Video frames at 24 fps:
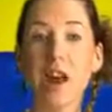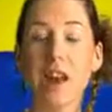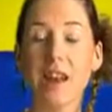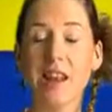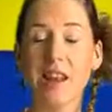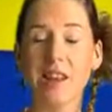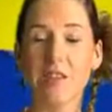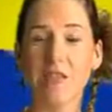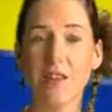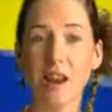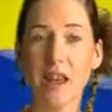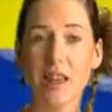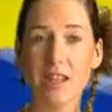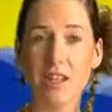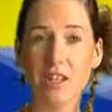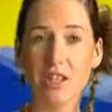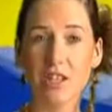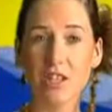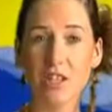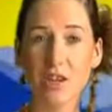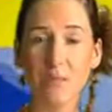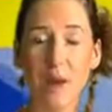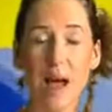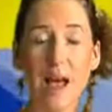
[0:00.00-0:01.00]
and in a
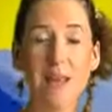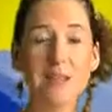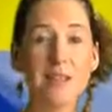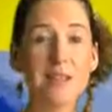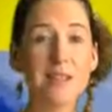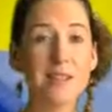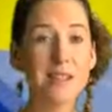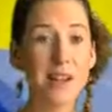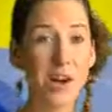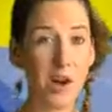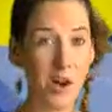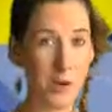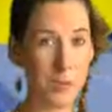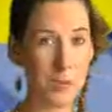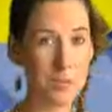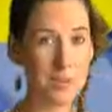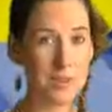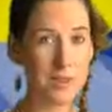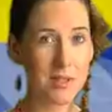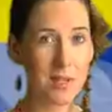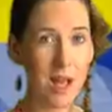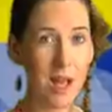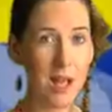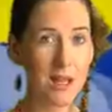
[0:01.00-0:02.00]
relationship has its
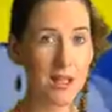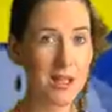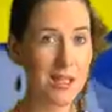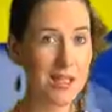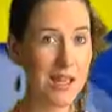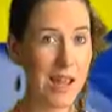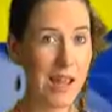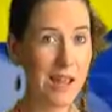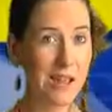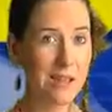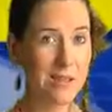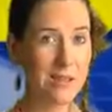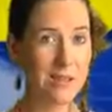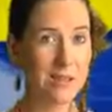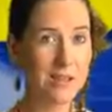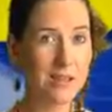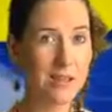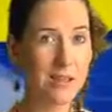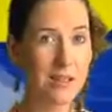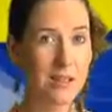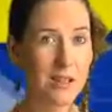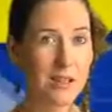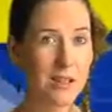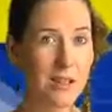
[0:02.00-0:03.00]
ups and downs.
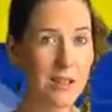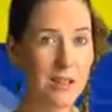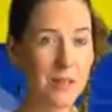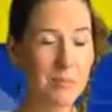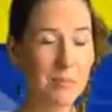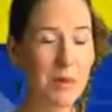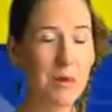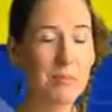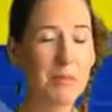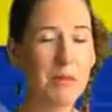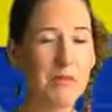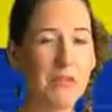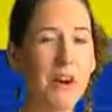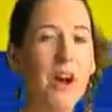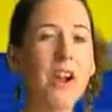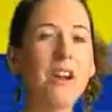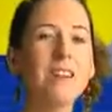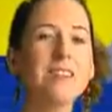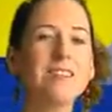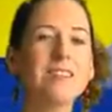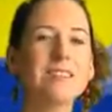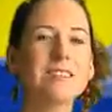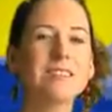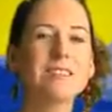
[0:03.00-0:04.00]
But above
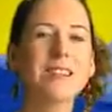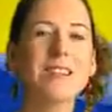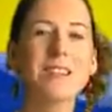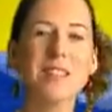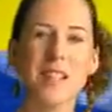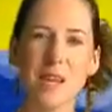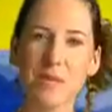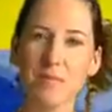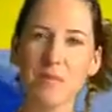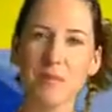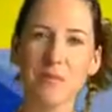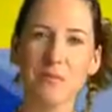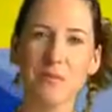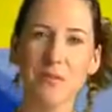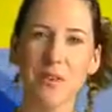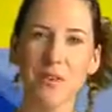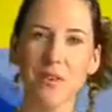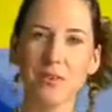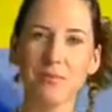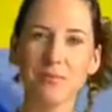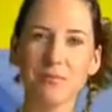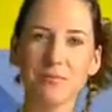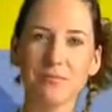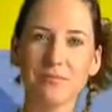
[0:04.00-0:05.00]
all, it's heaps of
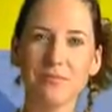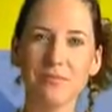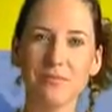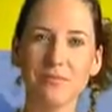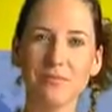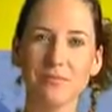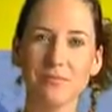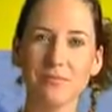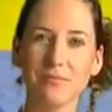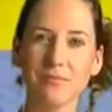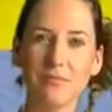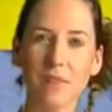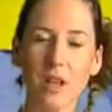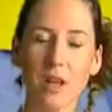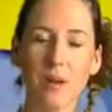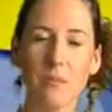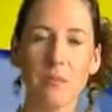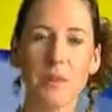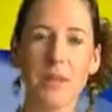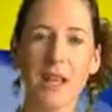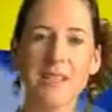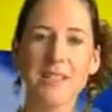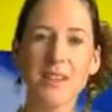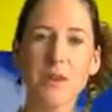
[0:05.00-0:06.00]
fun.
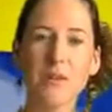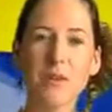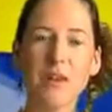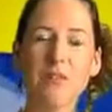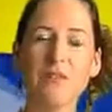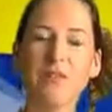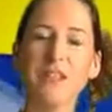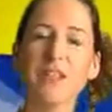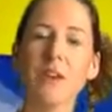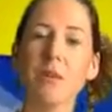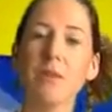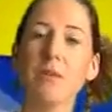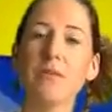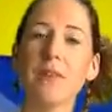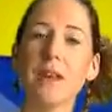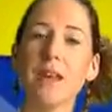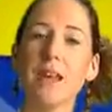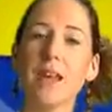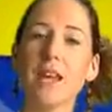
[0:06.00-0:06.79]
But that's only if you don't have any